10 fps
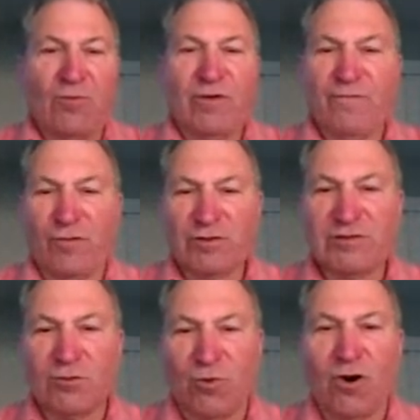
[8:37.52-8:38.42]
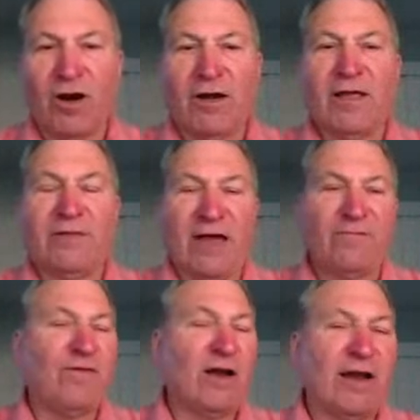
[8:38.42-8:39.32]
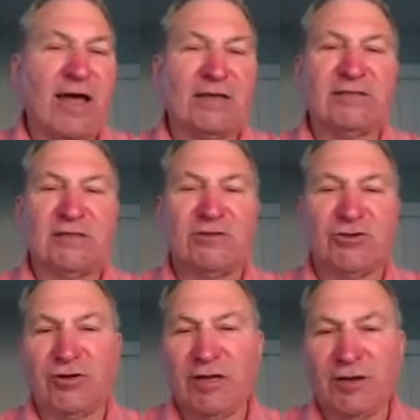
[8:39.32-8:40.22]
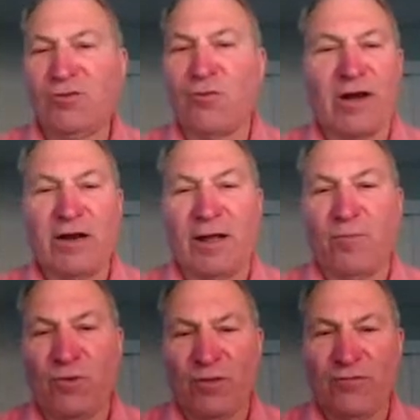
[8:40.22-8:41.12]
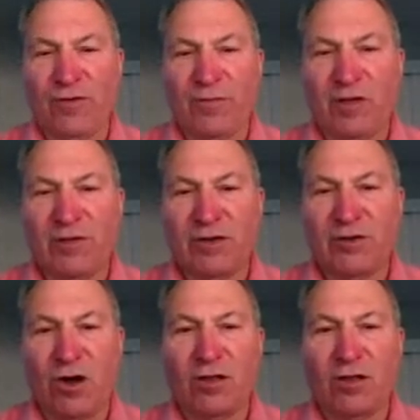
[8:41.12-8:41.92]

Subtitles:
we forced the warrant, and that financing turned into $29.3 million,